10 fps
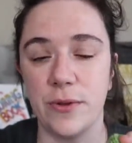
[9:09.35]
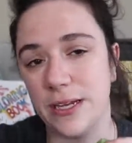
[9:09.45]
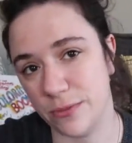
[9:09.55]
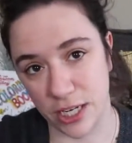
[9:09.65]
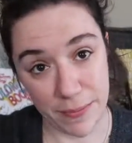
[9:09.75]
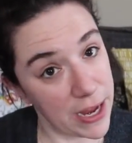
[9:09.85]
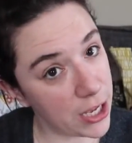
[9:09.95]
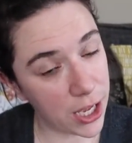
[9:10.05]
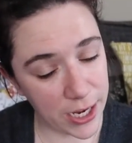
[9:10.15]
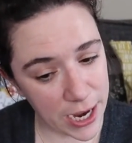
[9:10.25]
So I did my
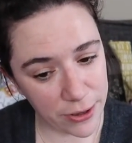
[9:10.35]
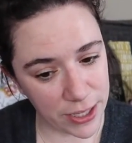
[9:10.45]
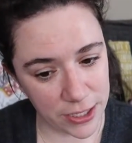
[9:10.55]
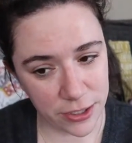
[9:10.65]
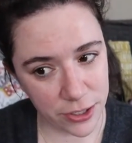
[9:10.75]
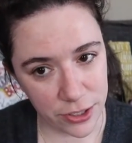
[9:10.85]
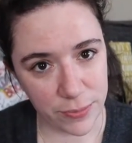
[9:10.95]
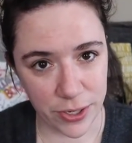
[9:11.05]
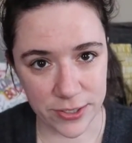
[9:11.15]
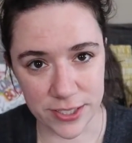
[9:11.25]
cutout like a
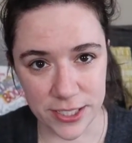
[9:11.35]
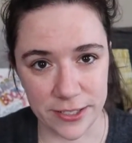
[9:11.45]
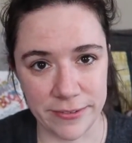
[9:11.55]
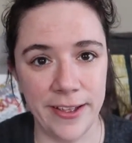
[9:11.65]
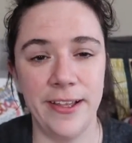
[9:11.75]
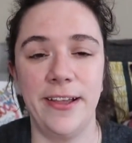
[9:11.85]
good person,